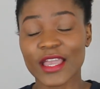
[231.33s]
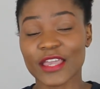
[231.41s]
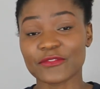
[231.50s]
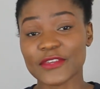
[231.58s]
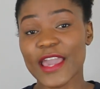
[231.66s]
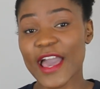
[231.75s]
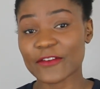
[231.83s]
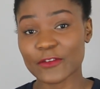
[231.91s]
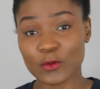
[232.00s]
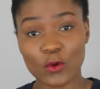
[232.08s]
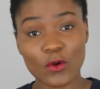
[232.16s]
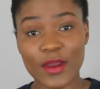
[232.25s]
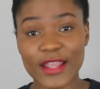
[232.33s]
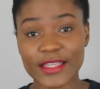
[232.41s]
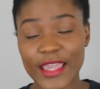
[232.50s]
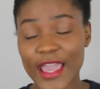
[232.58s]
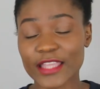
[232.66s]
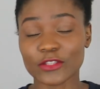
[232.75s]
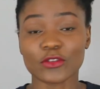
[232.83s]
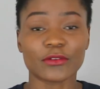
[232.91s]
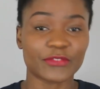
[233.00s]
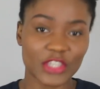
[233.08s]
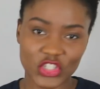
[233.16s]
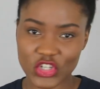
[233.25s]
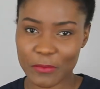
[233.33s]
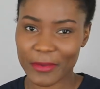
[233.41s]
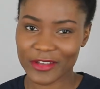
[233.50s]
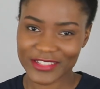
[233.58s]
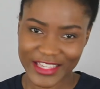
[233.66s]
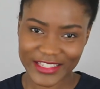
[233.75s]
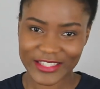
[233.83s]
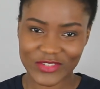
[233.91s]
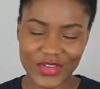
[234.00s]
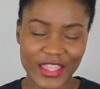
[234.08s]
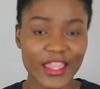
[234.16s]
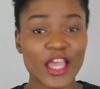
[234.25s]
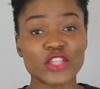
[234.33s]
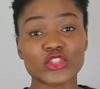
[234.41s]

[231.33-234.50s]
if you haven't already and the notification bell next to it